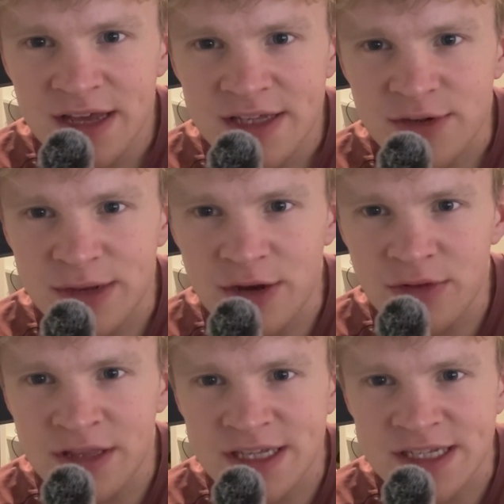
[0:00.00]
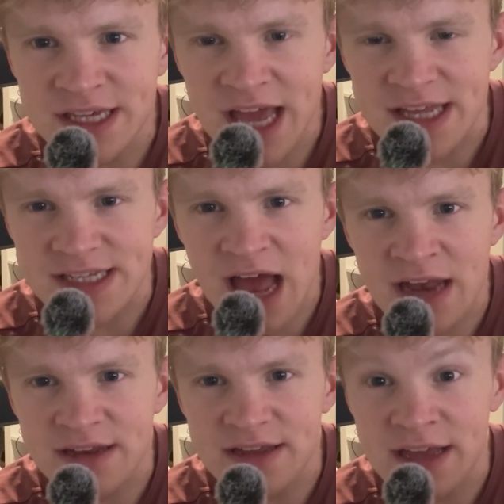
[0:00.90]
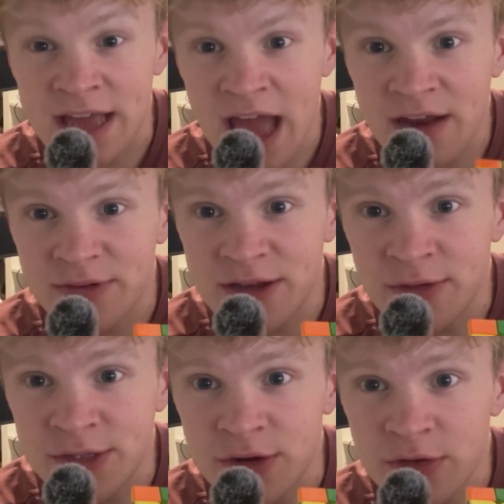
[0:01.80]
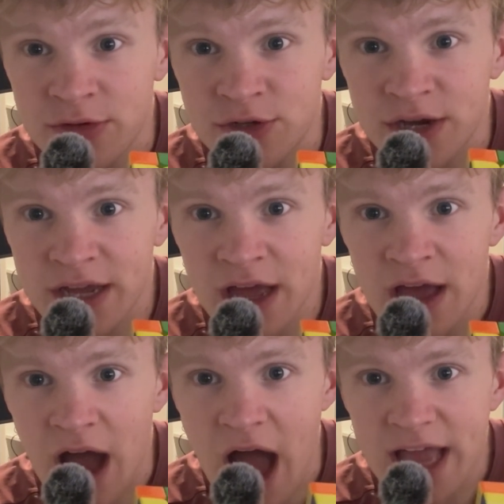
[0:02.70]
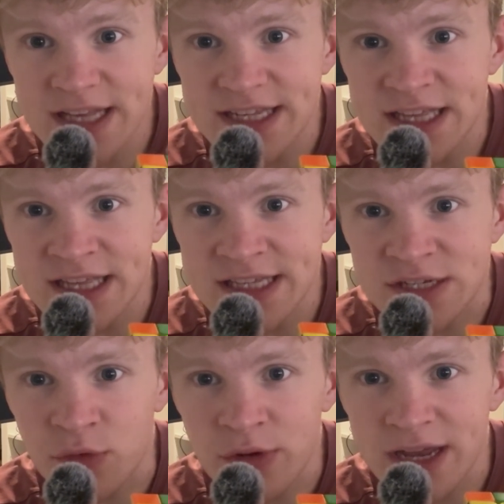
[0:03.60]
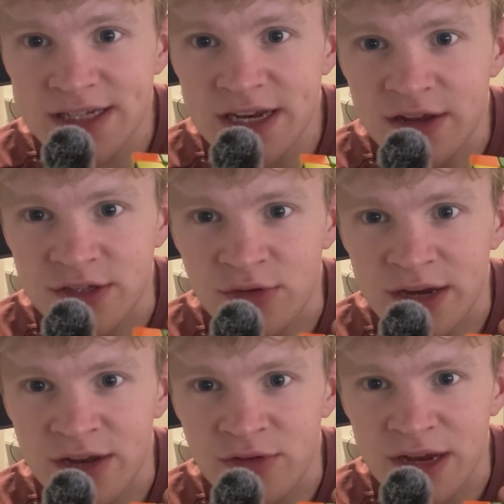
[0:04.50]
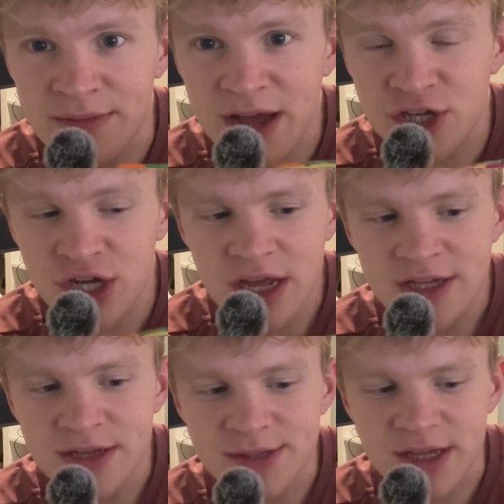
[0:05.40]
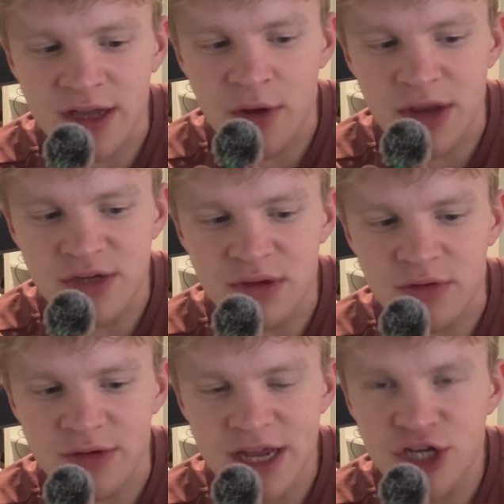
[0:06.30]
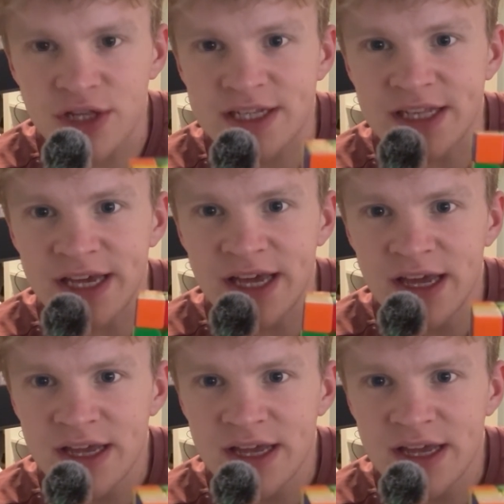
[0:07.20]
So we know that this is the case. And again, if we lose our other trick, I can see that this is oriented because green and green match. So that means I can go into it rotationlessly.